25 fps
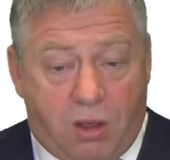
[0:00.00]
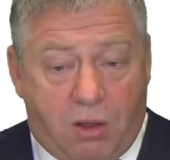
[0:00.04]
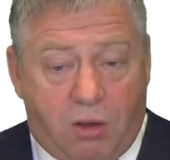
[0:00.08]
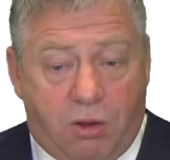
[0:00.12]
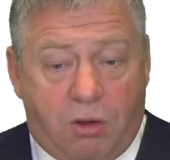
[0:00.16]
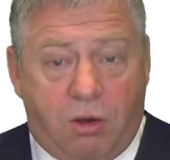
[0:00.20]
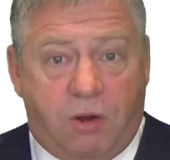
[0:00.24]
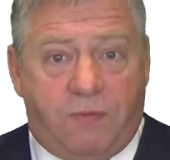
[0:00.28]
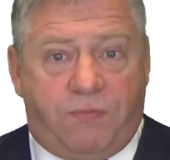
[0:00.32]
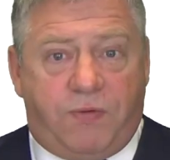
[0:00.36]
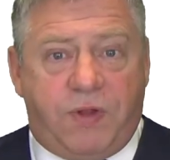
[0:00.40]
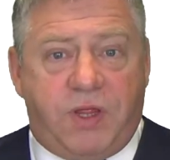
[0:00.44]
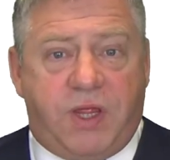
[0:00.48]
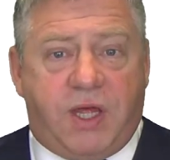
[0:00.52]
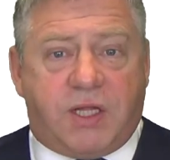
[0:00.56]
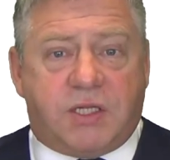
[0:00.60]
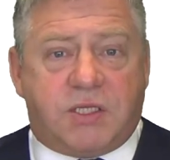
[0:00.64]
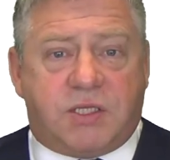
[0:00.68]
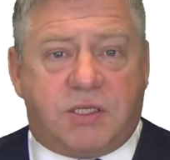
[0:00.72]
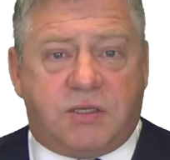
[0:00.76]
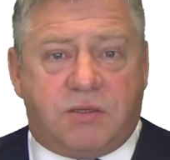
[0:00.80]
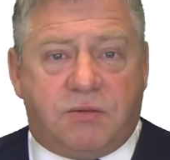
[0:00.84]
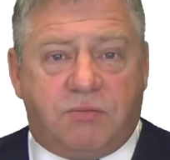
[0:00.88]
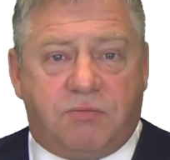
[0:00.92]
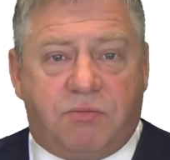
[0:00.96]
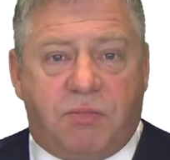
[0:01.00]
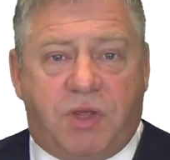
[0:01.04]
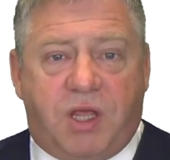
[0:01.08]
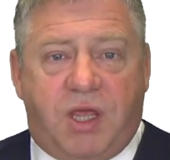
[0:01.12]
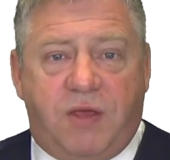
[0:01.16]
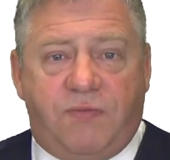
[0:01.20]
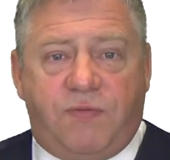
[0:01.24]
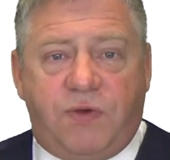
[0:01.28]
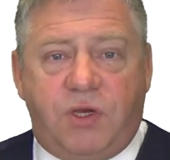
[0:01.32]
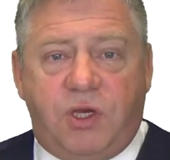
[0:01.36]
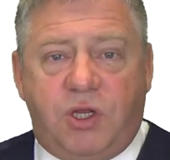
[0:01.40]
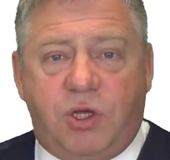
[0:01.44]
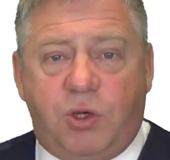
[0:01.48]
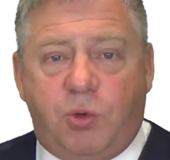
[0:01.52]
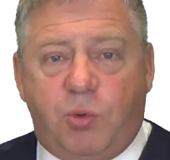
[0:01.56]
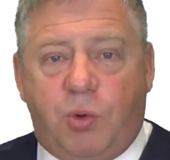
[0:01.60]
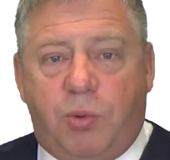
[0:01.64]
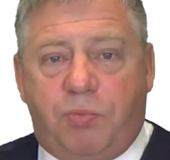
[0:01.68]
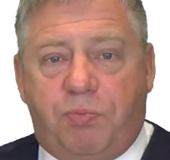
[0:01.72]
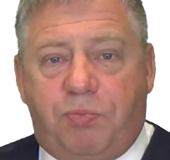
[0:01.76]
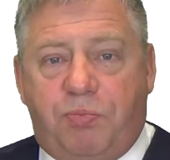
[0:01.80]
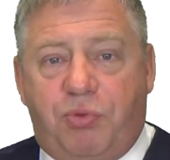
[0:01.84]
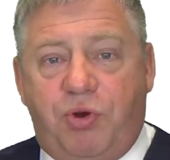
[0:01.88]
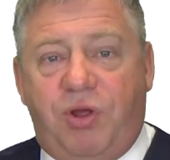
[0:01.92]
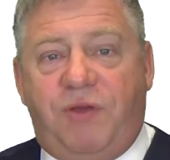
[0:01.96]
Hopefully that's given you a
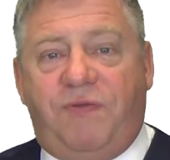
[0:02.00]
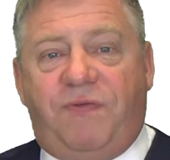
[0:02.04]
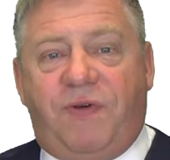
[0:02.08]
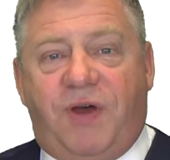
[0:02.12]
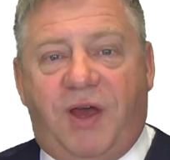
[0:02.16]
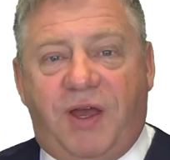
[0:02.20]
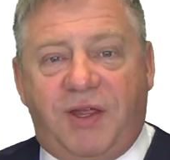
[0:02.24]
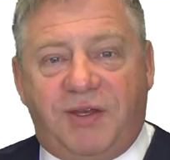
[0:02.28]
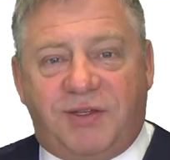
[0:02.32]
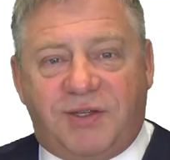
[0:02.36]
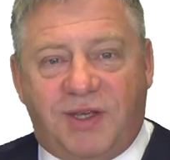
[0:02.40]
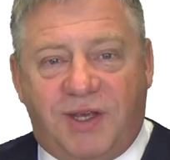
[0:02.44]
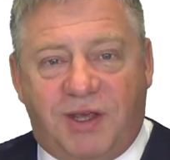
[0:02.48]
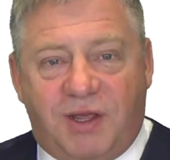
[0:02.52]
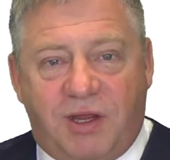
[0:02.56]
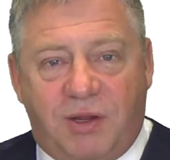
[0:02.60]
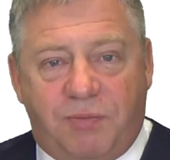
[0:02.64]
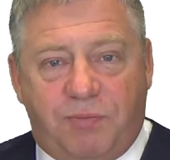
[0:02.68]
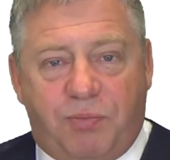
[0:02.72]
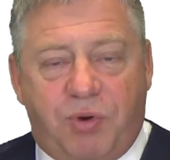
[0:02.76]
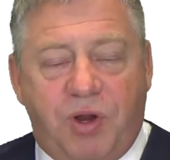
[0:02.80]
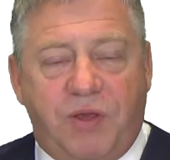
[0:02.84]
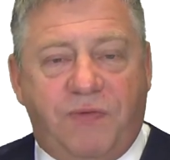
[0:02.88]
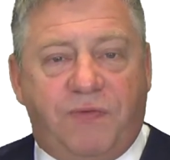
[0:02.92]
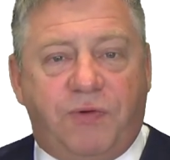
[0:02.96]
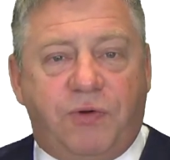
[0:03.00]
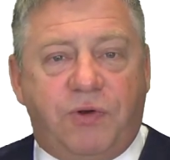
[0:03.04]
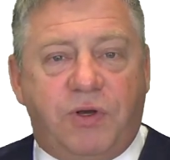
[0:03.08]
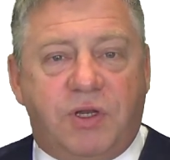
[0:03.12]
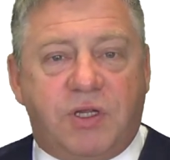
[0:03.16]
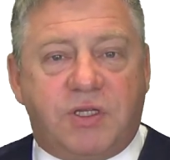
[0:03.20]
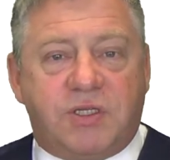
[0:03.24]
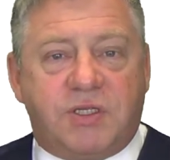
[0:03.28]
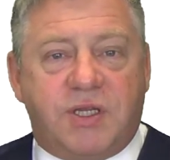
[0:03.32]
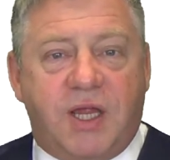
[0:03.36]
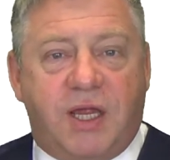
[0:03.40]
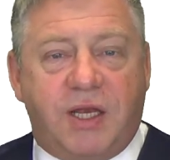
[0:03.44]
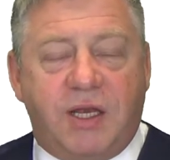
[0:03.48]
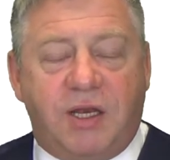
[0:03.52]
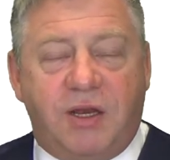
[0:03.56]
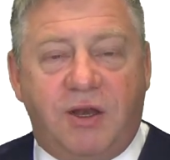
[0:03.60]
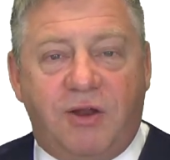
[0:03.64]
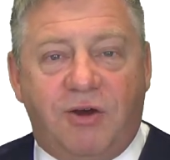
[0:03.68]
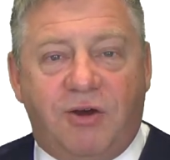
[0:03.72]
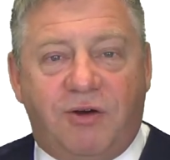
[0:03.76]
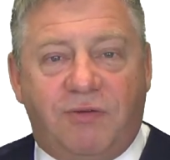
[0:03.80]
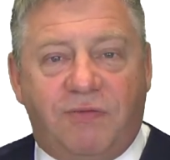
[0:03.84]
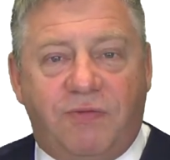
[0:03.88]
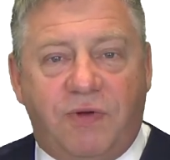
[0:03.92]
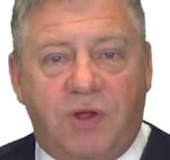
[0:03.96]
brief idea, a brief understanding
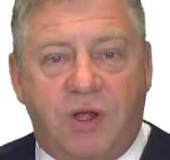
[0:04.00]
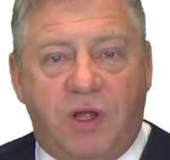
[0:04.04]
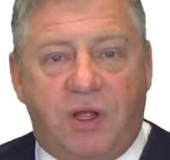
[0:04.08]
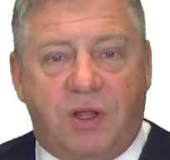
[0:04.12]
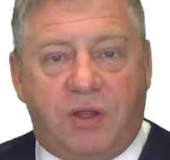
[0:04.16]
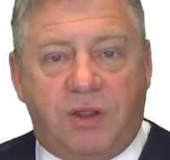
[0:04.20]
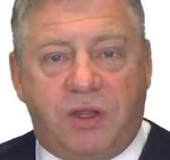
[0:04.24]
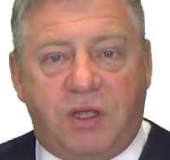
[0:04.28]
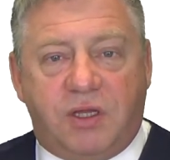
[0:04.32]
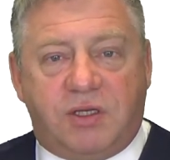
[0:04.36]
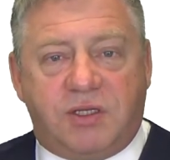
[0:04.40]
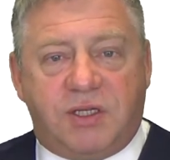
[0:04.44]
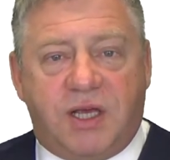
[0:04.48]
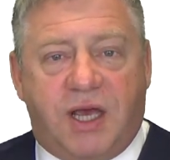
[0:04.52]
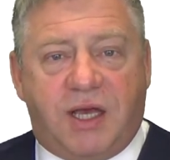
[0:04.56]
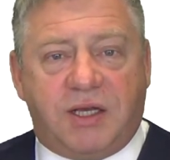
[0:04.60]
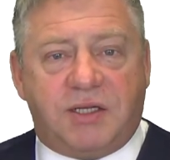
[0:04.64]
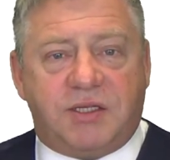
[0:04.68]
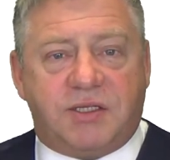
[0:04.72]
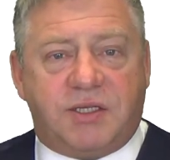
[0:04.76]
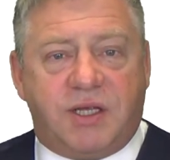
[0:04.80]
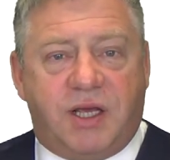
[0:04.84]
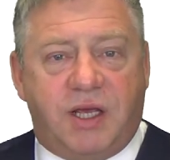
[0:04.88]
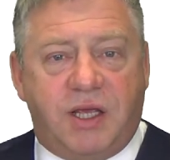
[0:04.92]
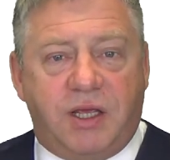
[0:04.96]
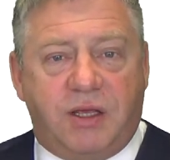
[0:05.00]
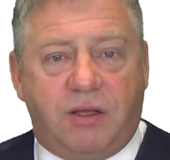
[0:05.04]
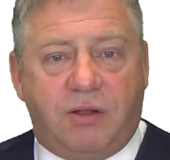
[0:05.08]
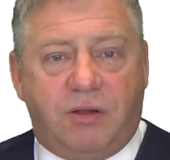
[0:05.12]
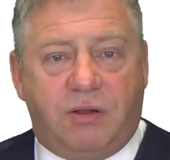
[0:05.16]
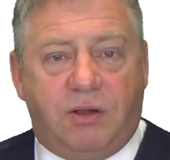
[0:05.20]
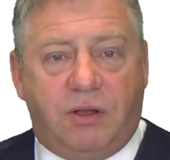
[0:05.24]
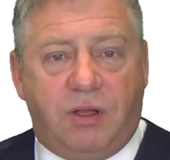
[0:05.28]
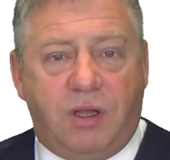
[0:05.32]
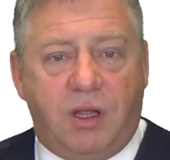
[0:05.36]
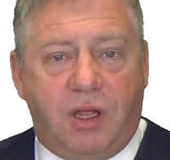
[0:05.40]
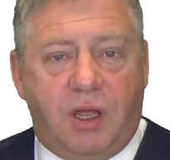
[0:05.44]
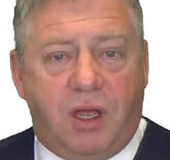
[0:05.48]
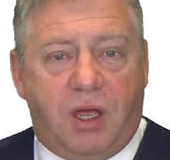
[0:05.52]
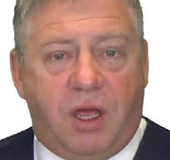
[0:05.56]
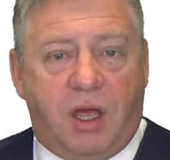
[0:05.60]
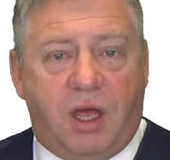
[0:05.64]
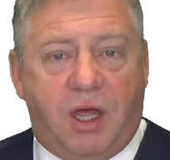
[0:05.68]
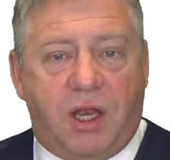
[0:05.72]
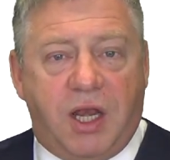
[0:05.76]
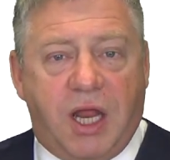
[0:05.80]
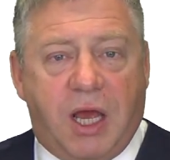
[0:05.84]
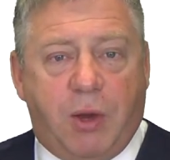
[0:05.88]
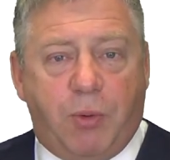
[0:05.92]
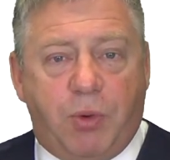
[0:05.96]
of the attack cycle
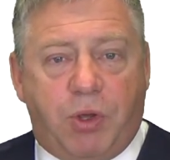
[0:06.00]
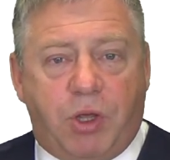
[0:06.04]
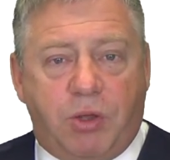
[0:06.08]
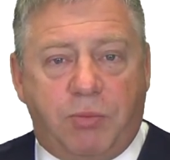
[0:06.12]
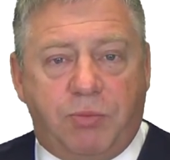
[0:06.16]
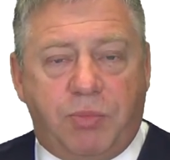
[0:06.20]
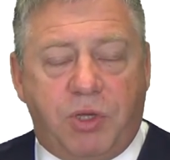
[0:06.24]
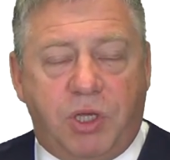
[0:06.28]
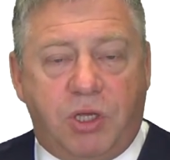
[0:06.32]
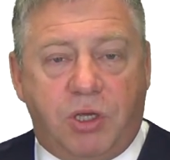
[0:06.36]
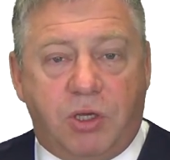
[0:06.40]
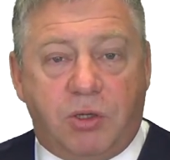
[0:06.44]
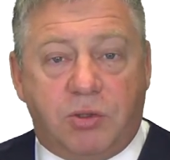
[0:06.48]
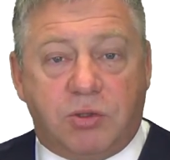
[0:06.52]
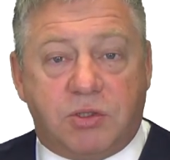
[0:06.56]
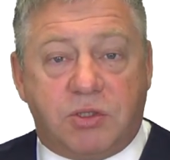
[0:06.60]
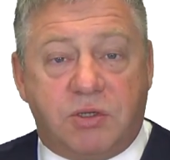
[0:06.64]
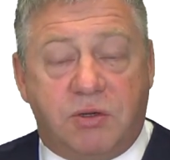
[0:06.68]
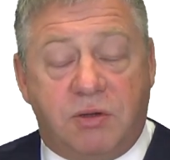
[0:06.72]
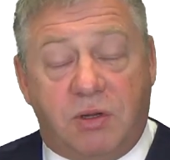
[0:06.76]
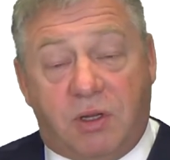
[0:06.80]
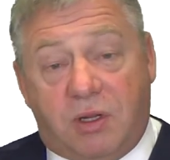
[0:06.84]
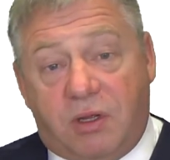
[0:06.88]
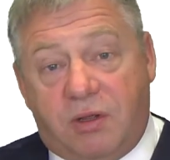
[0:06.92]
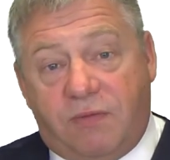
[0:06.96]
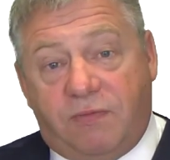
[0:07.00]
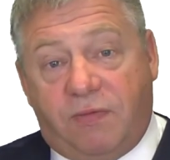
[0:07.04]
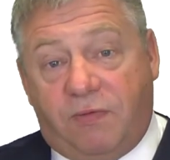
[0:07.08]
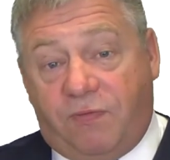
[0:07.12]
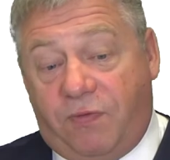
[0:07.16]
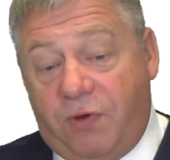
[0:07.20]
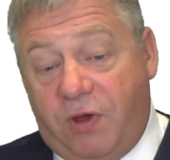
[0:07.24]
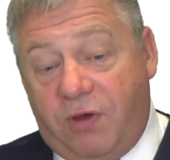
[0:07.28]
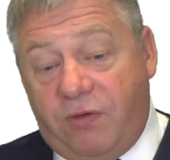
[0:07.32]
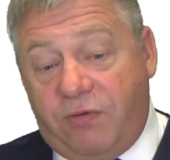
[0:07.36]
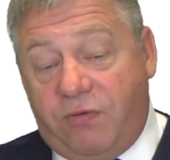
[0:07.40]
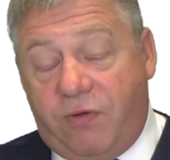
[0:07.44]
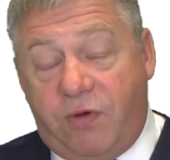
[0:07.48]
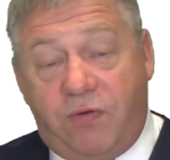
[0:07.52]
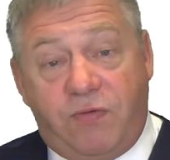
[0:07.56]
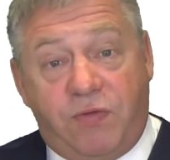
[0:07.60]
and how it can be used. For further